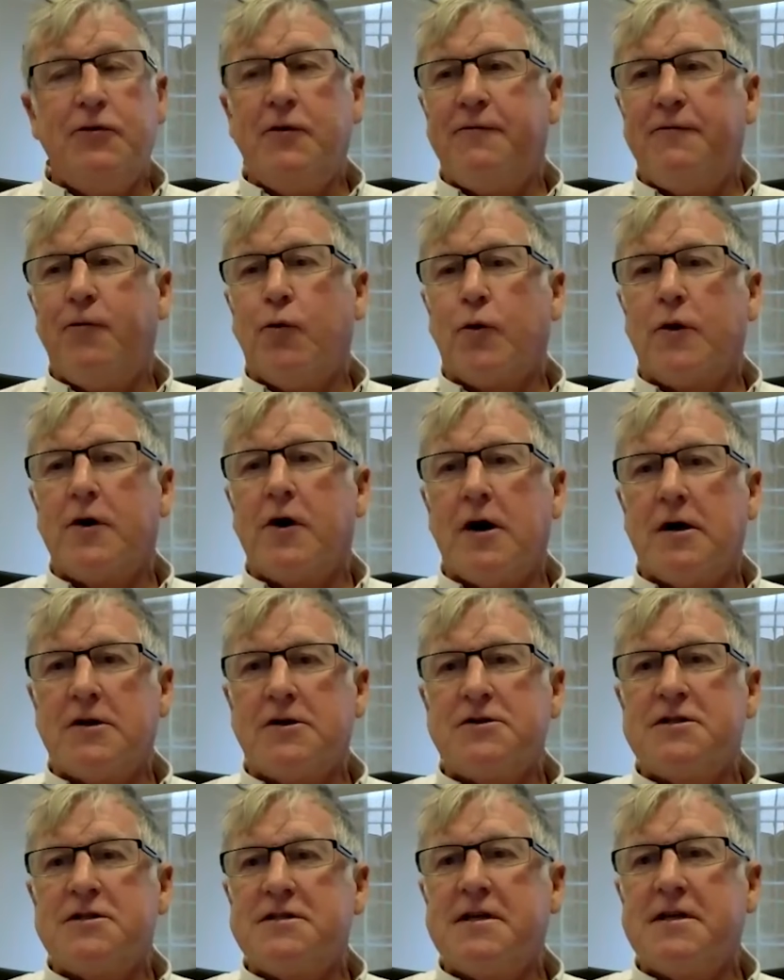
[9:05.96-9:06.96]
$2 to
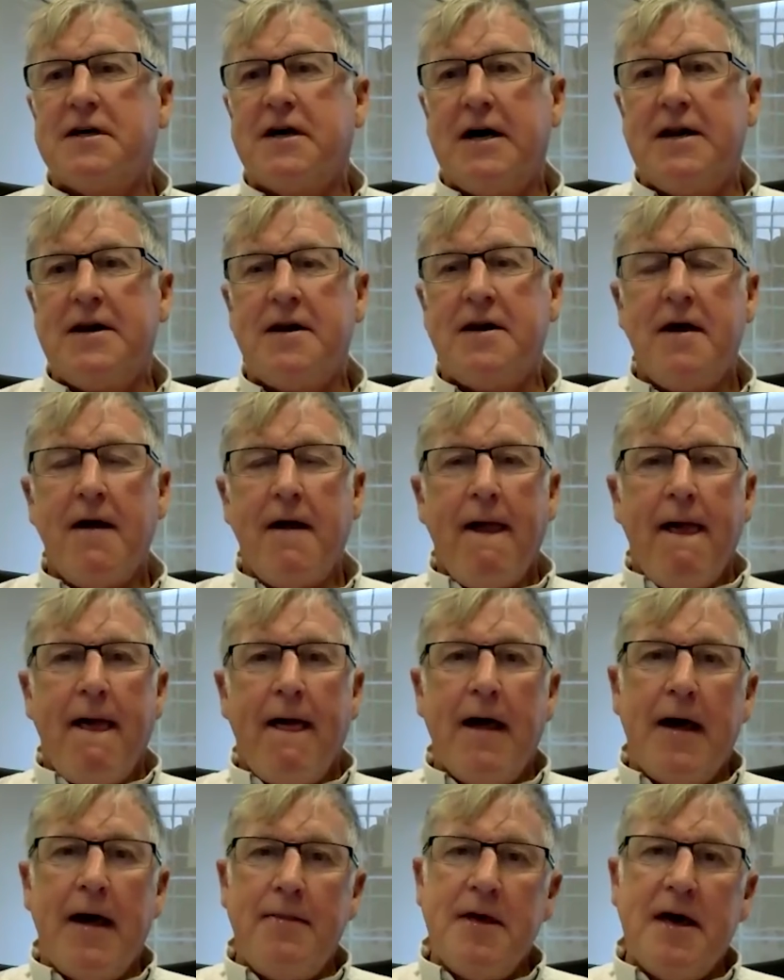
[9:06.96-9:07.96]
$4 a ton.
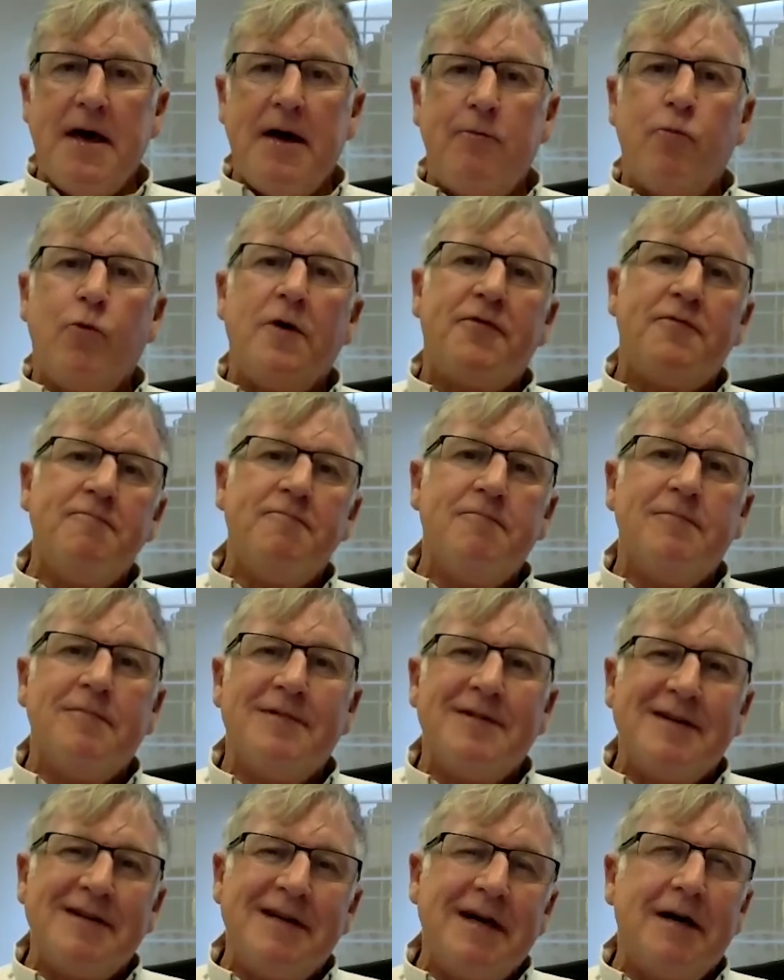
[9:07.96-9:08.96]
And then with
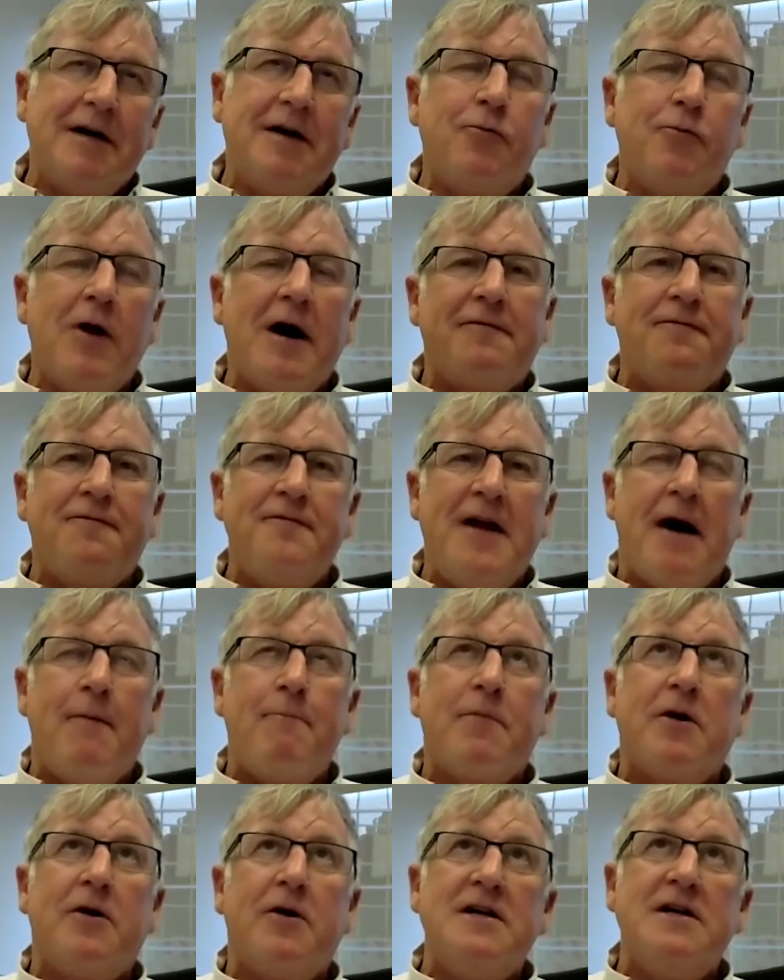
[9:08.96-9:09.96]
a rough
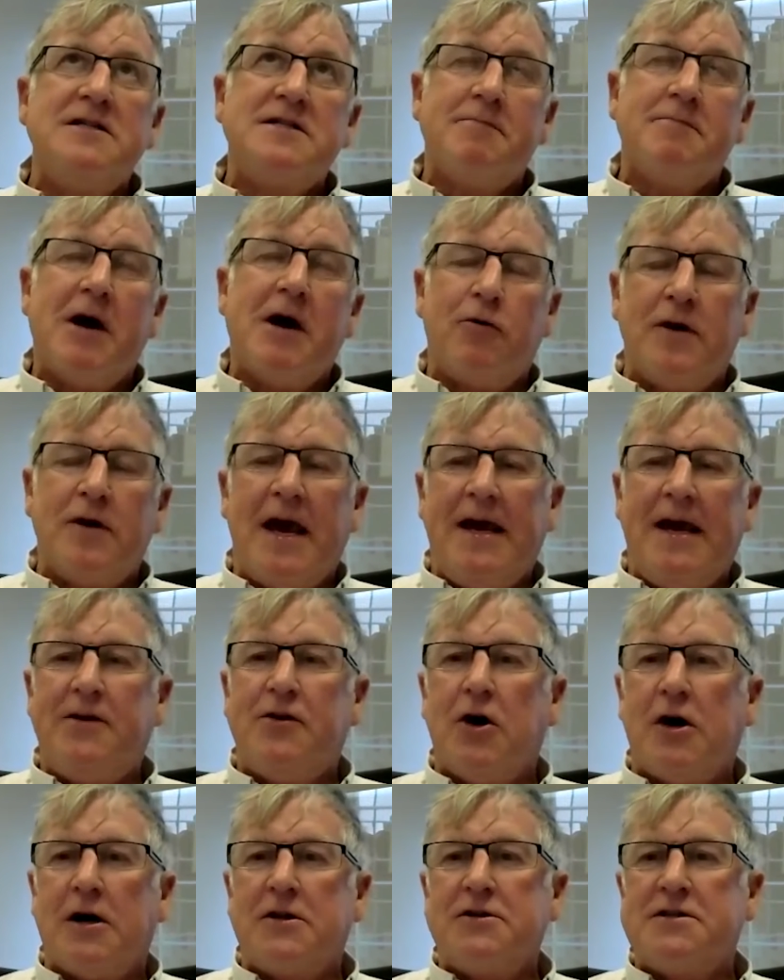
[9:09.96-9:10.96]
number is about
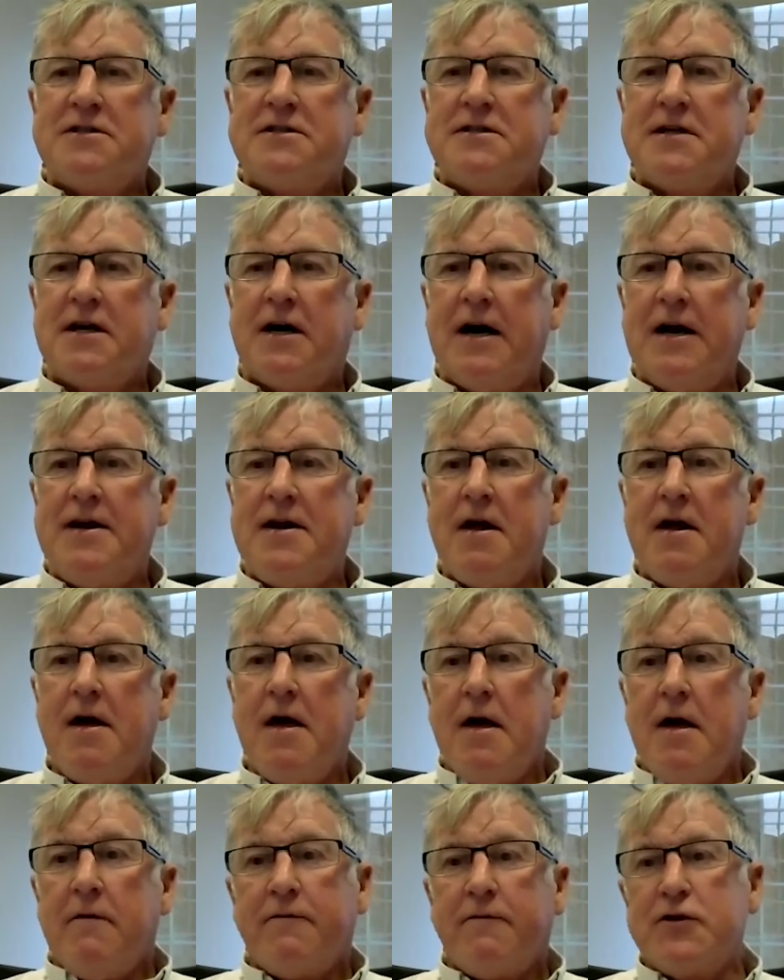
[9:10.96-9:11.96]
$8 a ton
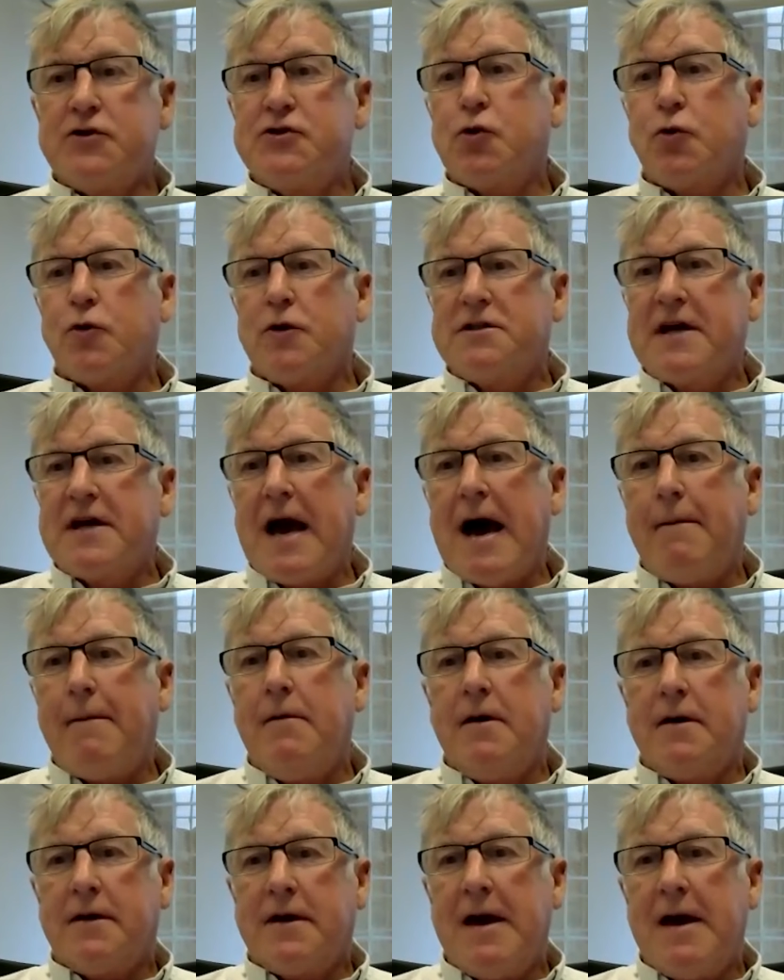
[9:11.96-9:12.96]
for storage
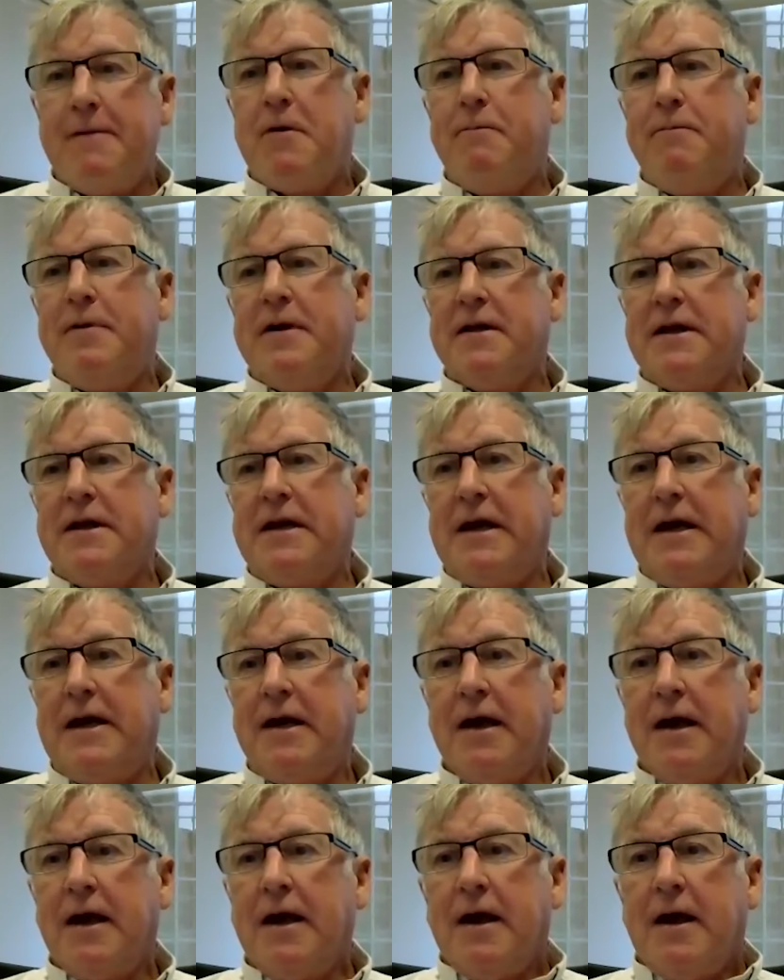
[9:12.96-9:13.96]
capability.